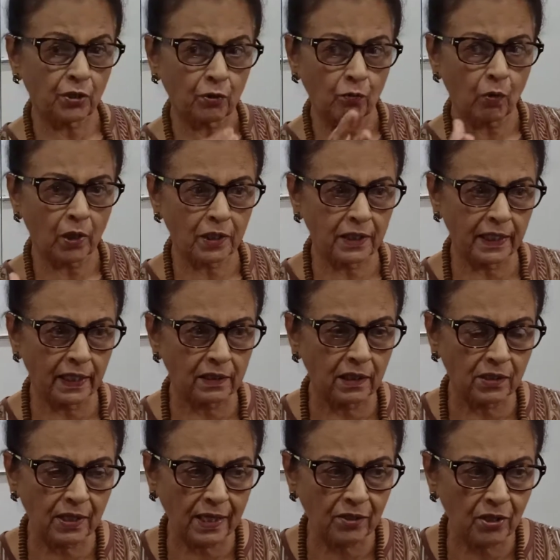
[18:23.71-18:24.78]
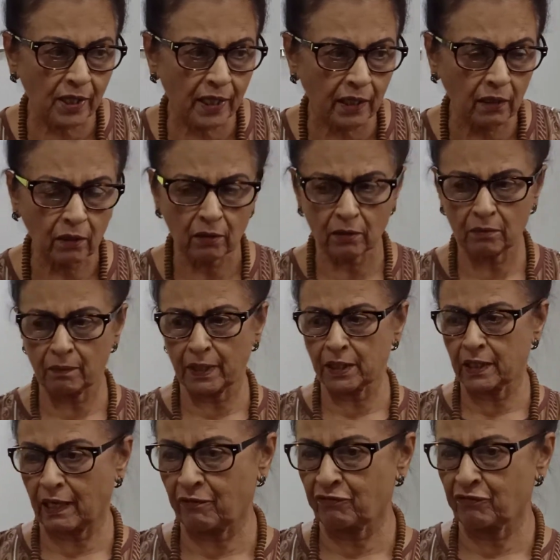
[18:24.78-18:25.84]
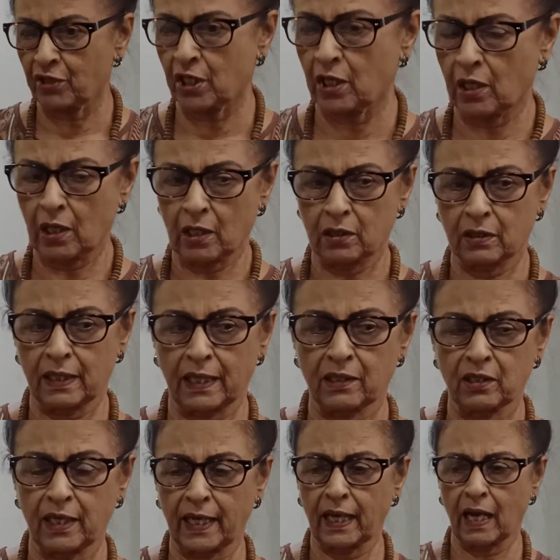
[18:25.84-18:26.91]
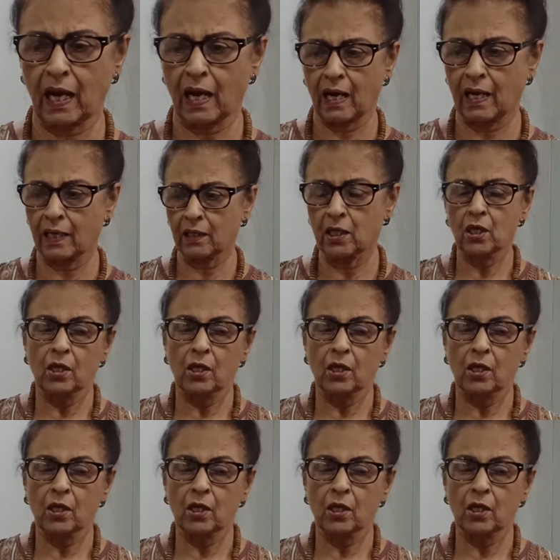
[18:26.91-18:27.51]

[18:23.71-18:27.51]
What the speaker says: to what the others are saying, but they feel that they are